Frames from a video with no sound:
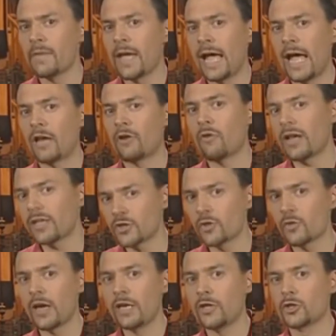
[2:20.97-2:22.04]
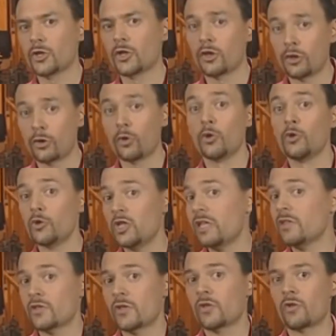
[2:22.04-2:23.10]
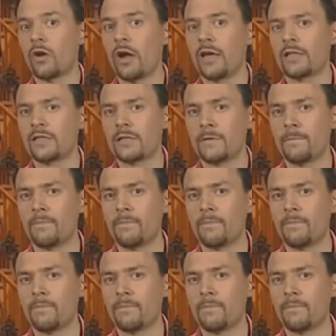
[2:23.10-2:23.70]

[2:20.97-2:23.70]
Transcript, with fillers: and restoration through Jesus Christ.